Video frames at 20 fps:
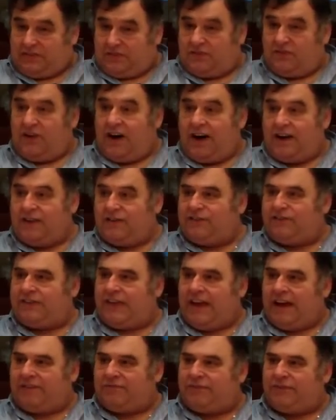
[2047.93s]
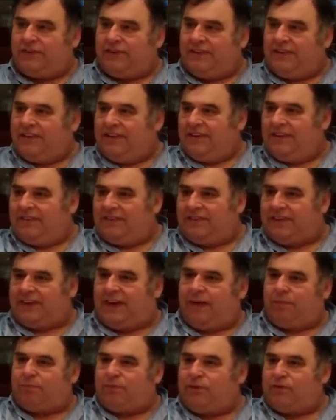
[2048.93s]
the rod and staff to
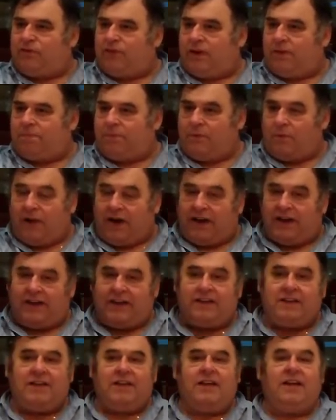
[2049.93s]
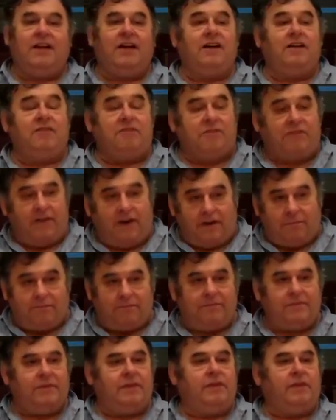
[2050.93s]
keep the sheep away
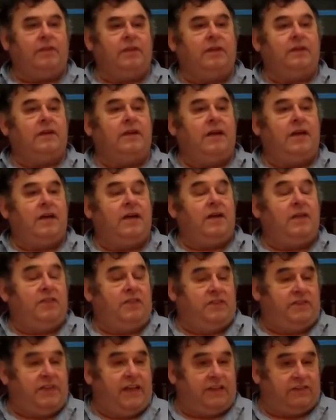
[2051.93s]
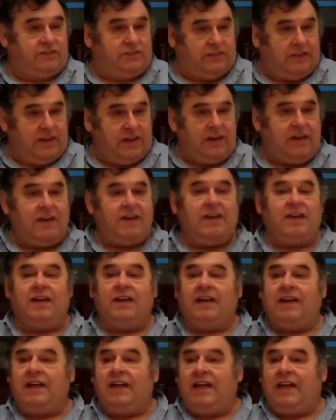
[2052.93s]
from the Dead Sea,
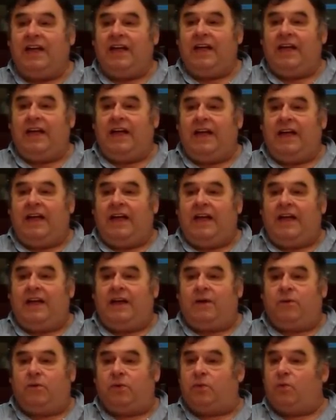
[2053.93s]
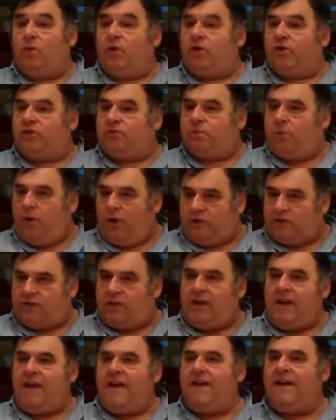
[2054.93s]
where the water is
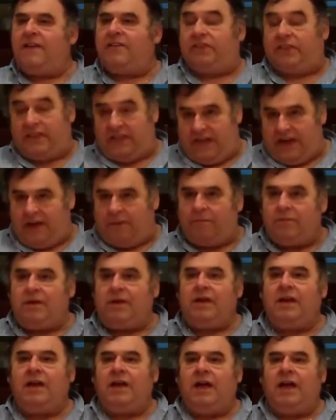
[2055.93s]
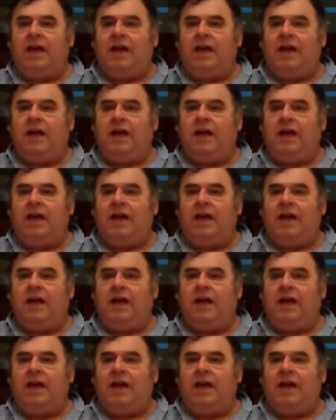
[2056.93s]
poison to them,